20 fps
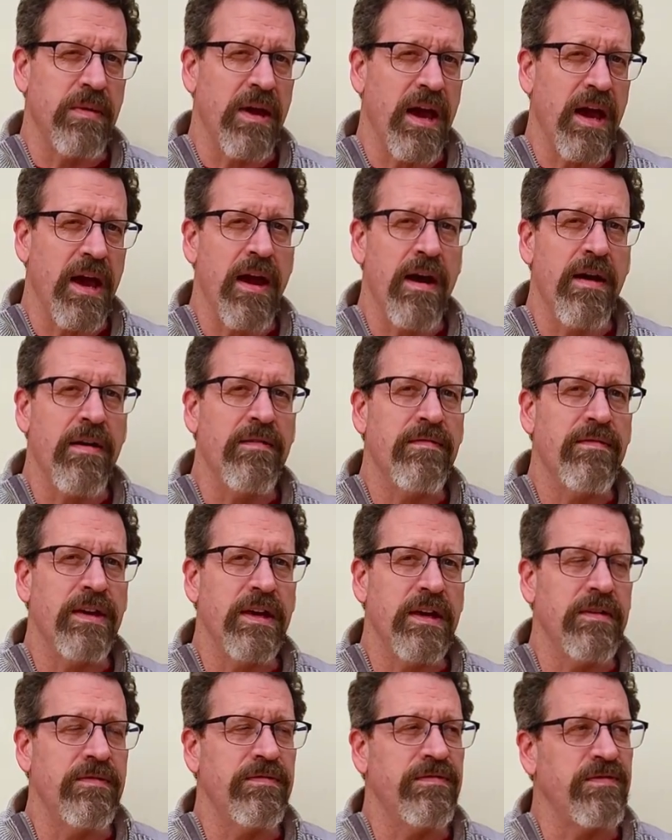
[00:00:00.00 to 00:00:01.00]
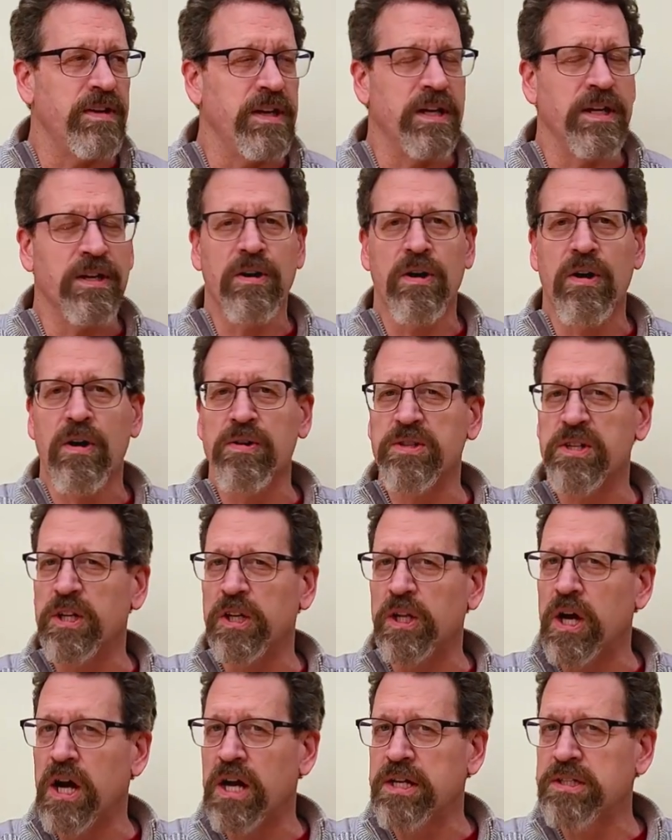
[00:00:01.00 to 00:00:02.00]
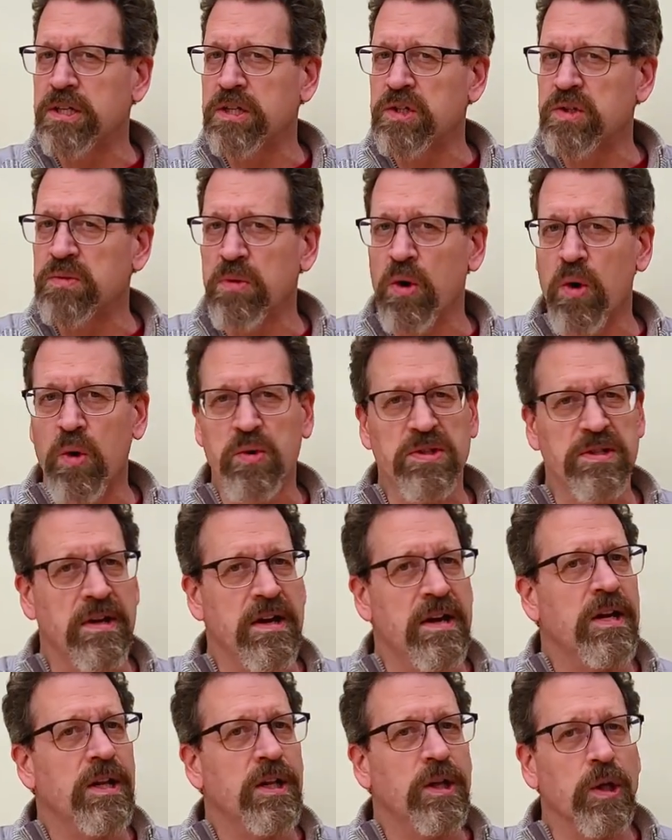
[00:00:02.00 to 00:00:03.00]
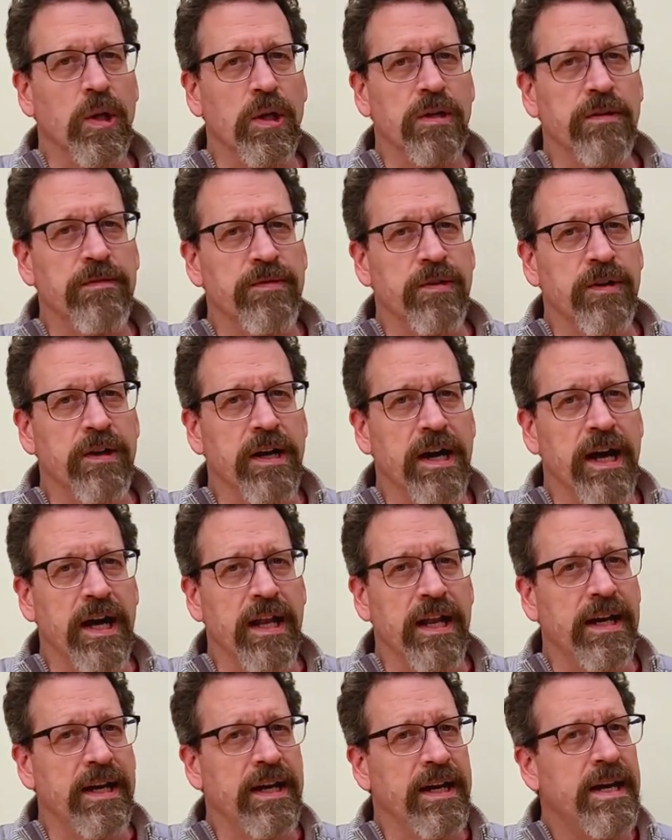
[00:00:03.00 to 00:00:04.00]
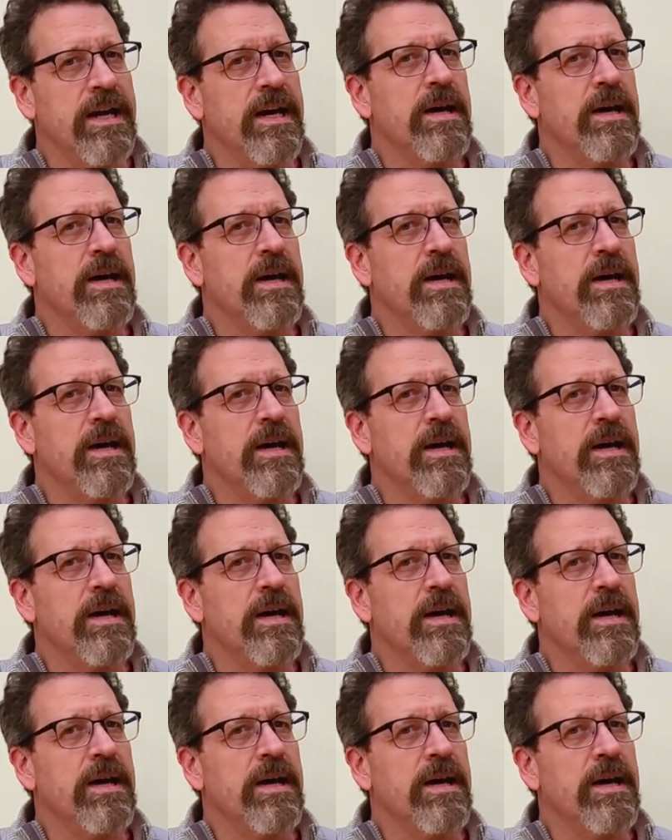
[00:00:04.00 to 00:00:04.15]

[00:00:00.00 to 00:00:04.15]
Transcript: heavy phenols and lots of smokes, looking for an Islay.